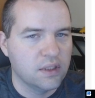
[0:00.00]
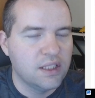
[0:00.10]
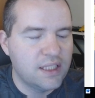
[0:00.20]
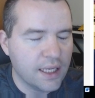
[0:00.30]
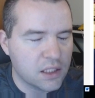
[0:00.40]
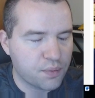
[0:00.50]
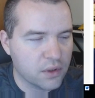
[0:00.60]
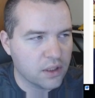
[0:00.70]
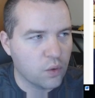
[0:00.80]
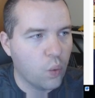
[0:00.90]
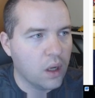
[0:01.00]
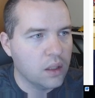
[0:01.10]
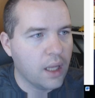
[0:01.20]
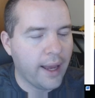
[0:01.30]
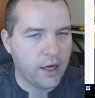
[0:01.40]
Desperately, one
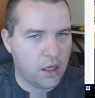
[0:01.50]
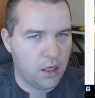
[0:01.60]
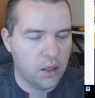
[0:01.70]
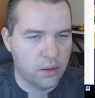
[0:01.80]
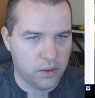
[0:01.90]
line of code